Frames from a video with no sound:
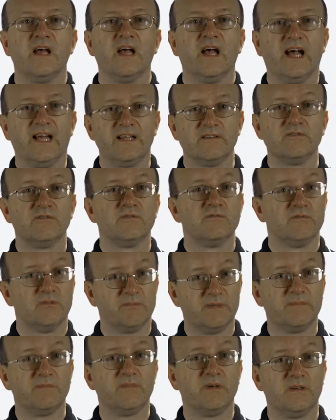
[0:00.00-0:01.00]
And
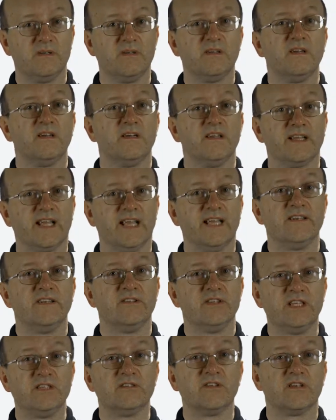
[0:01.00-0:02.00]
remember, again,
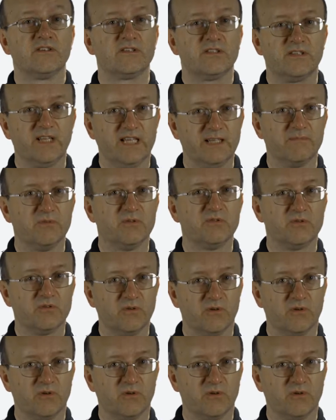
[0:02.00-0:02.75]
these are statements,